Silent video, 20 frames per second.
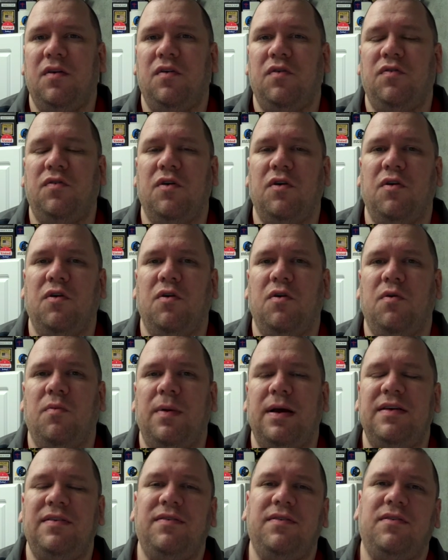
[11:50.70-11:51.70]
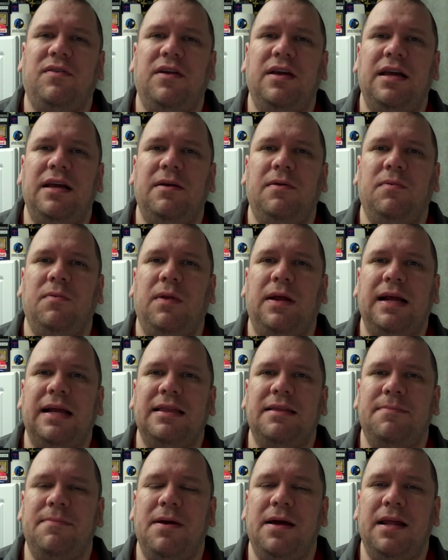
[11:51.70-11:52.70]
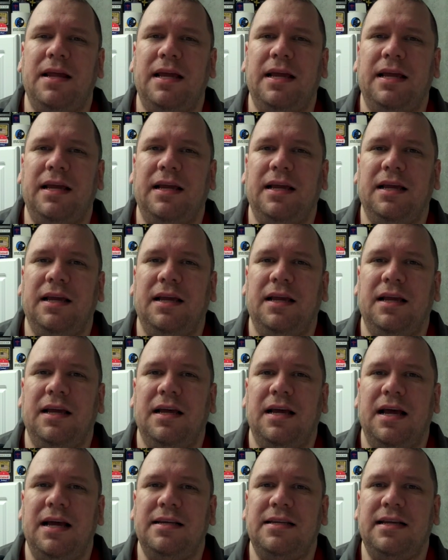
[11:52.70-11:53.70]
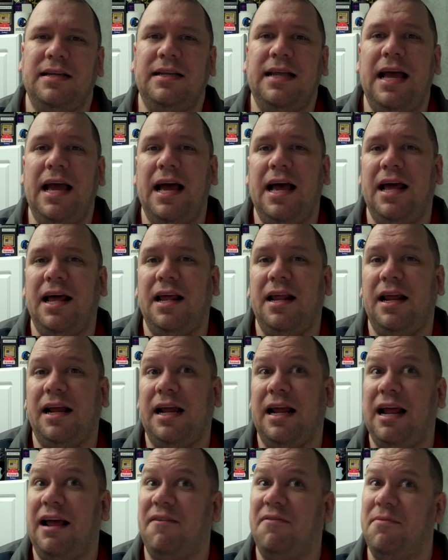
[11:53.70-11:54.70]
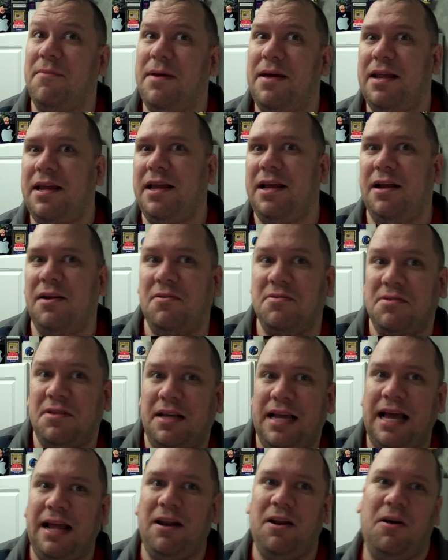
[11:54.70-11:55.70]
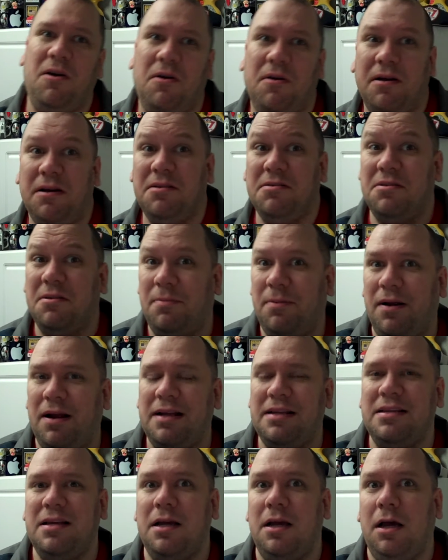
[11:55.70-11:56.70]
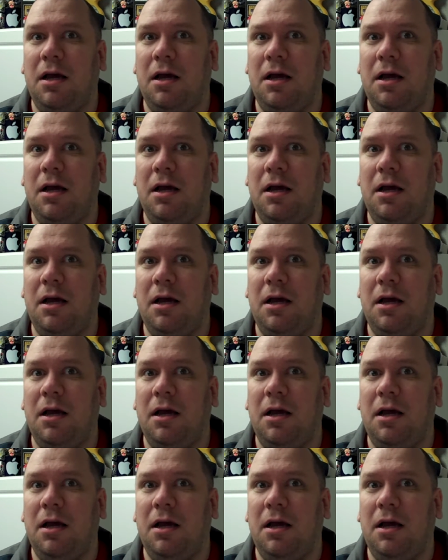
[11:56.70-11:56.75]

So basically, when I got the money, I was like, "Dad, I got half the money. Here's the catalog. Here's the price."